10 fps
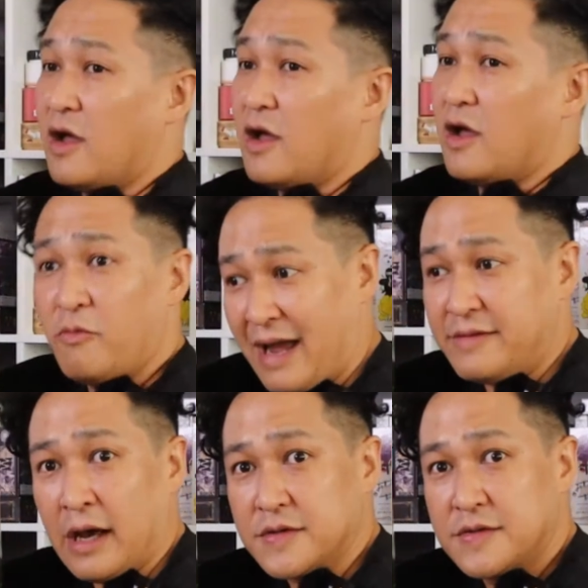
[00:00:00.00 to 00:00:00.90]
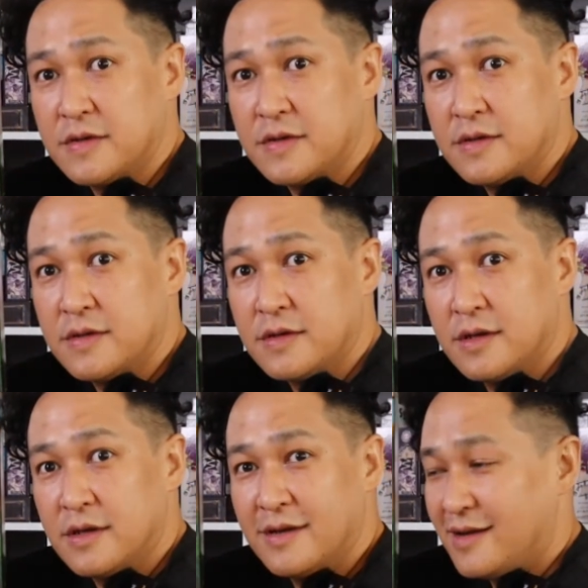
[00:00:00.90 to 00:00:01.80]
Roundhouse.
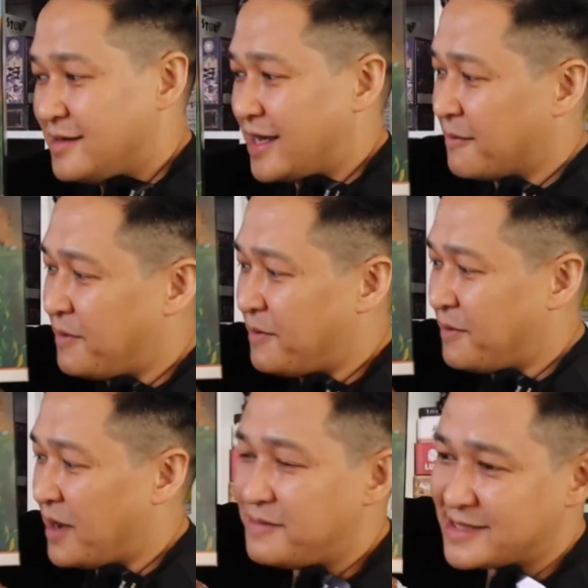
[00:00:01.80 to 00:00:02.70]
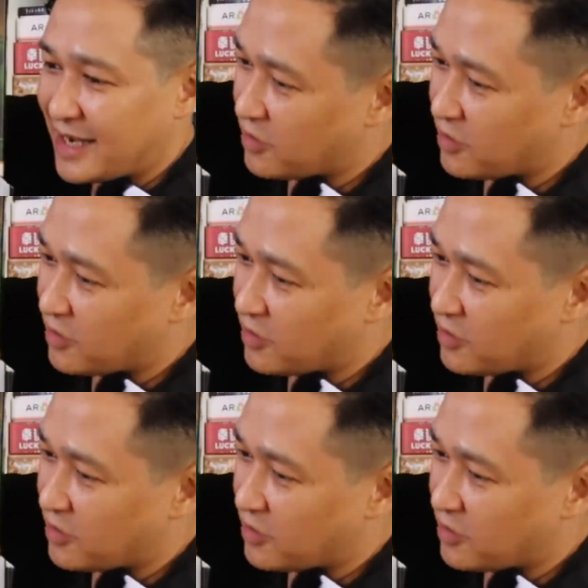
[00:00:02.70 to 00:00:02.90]
Like Bob designed